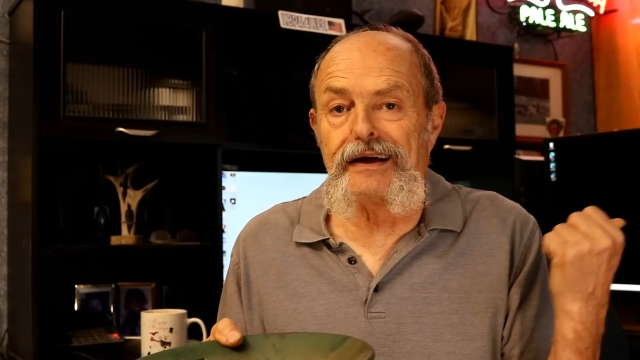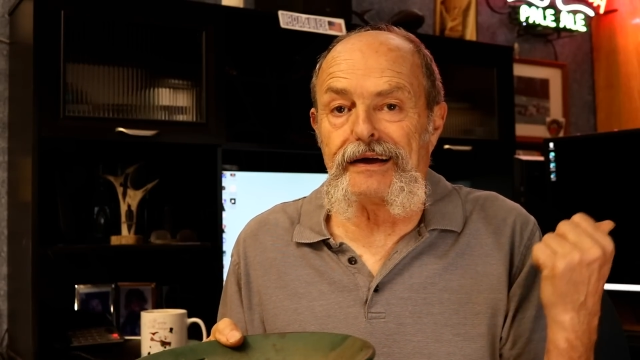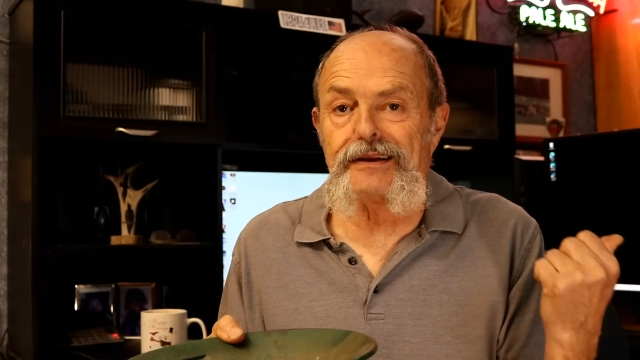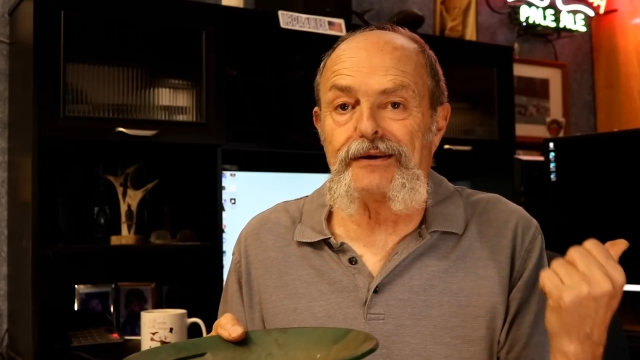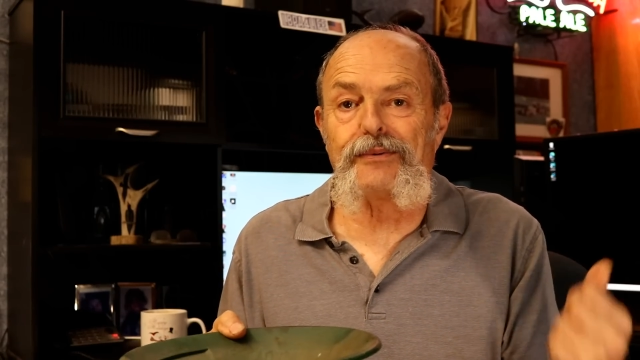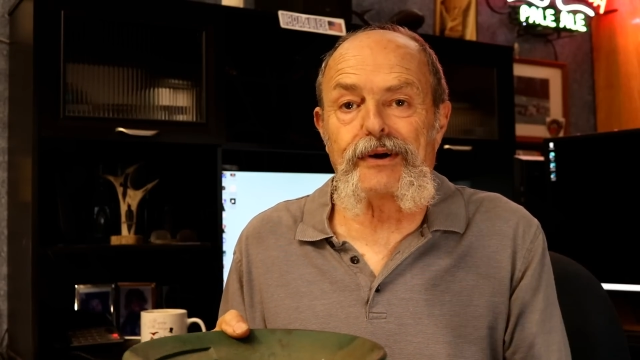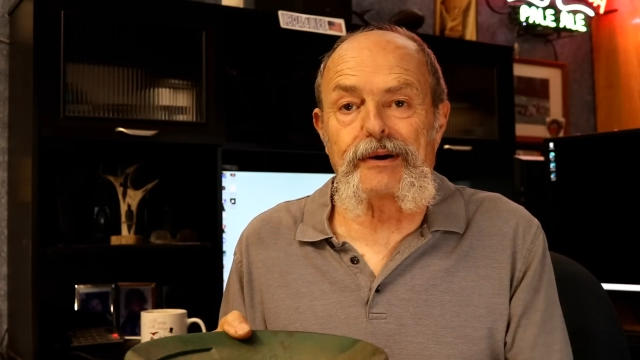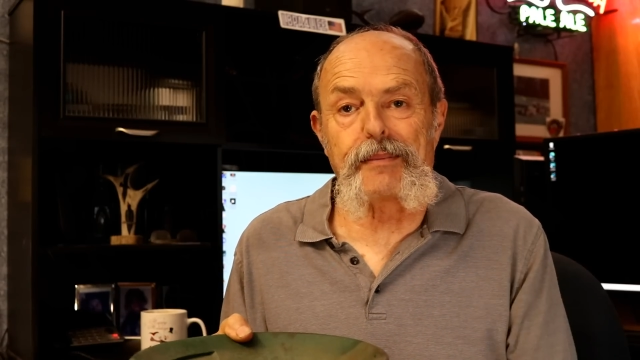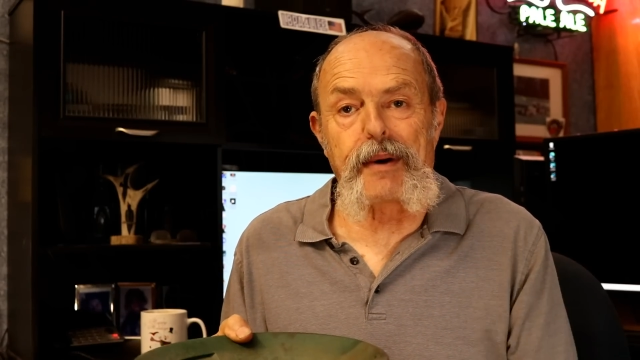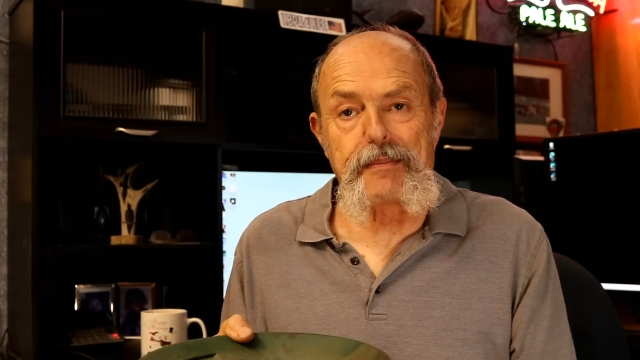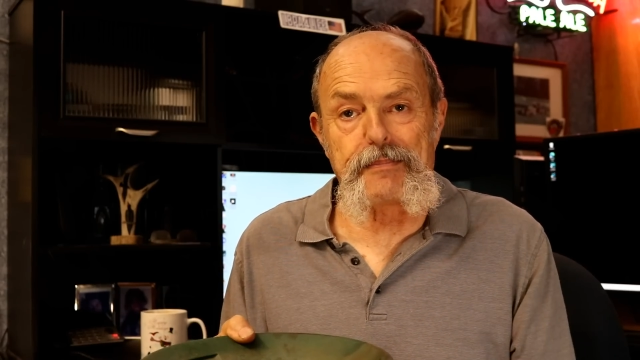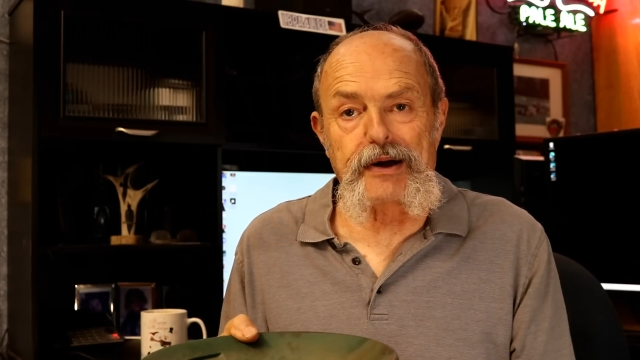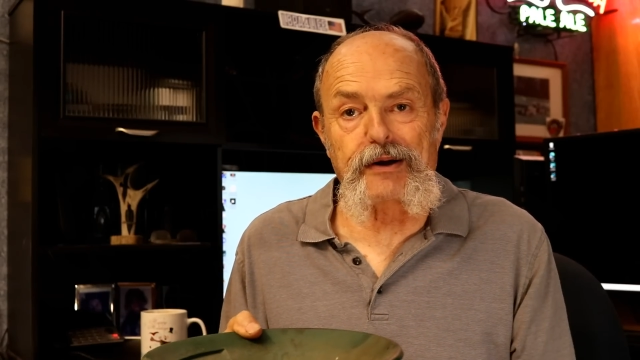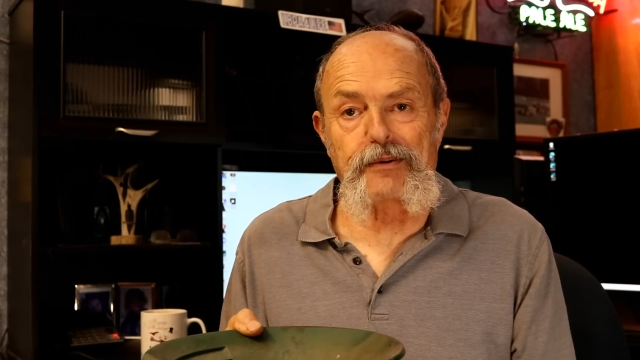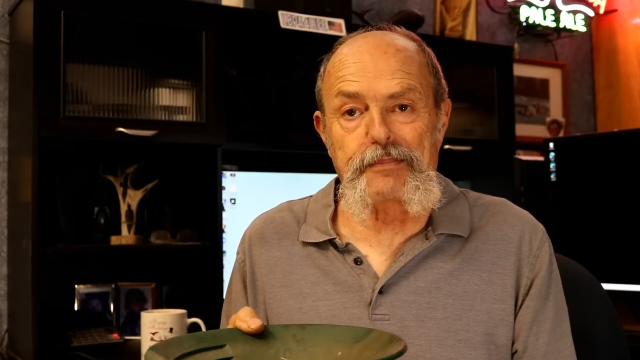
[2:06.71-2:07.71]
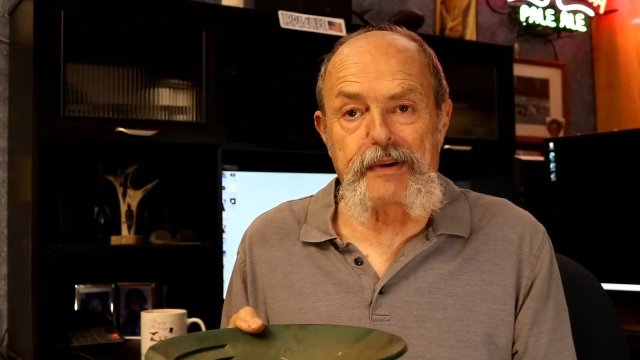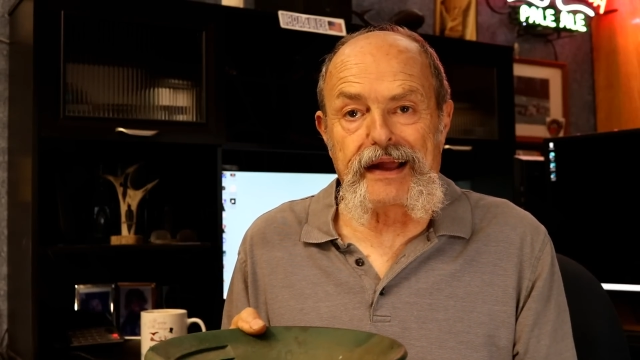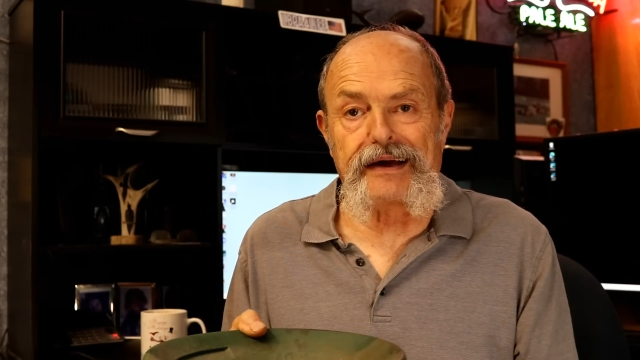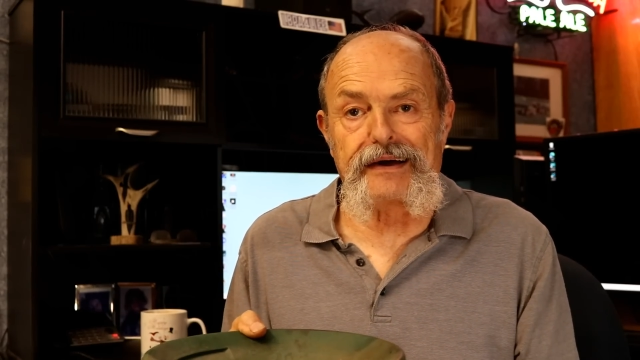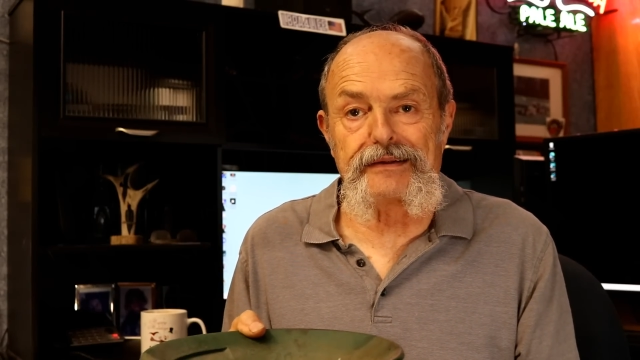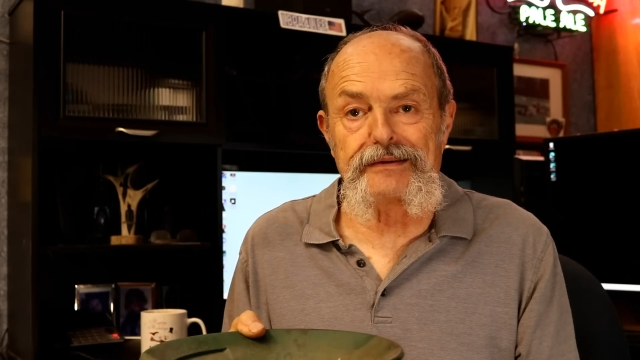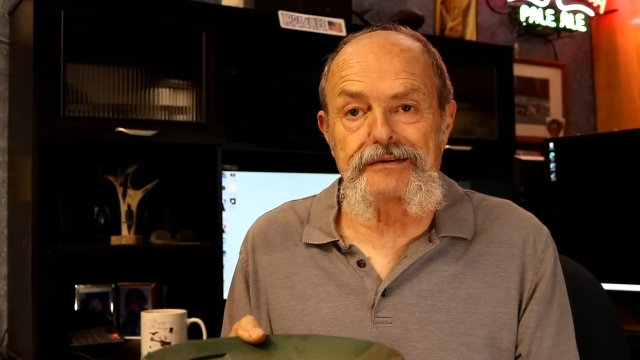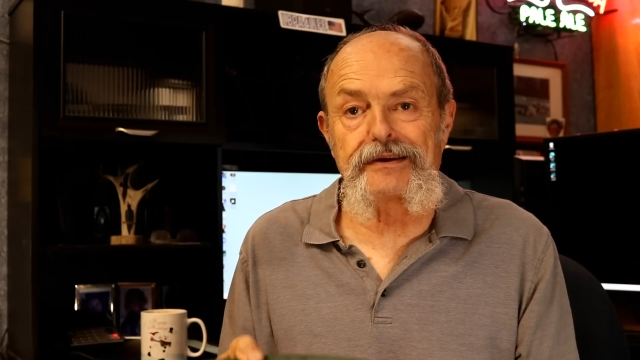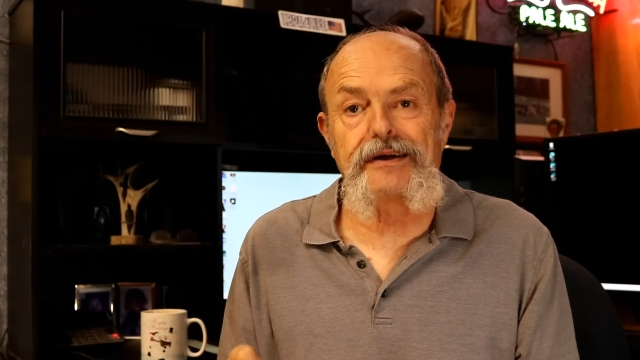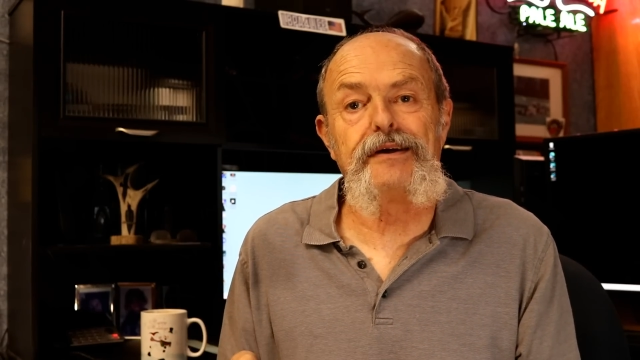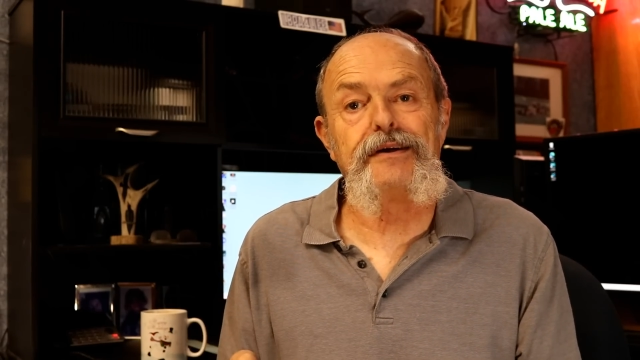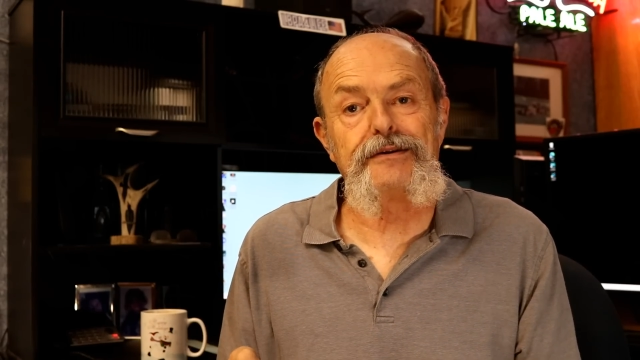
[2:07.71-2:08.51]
into one of my bigger pans.